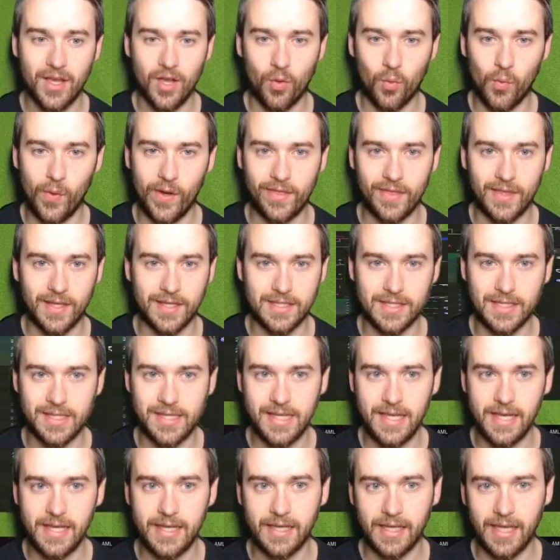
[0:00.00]
with this
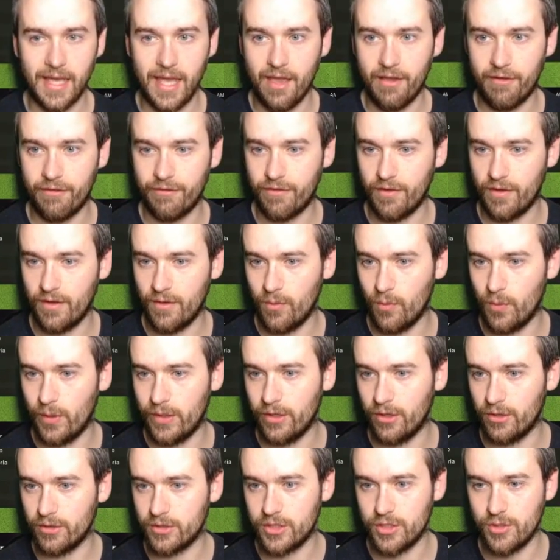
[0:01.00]
league if we're
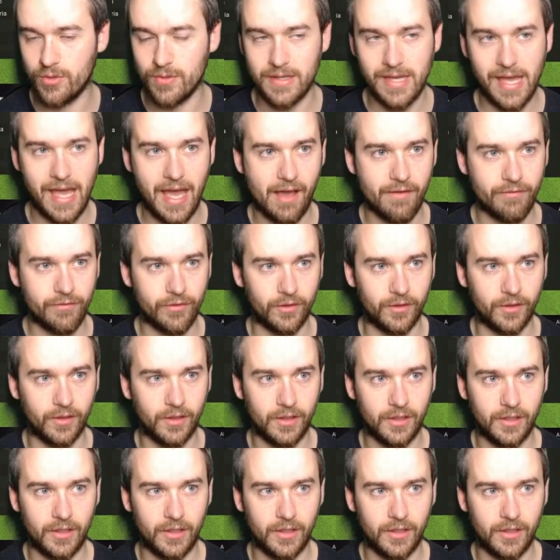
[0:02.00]
not too careful.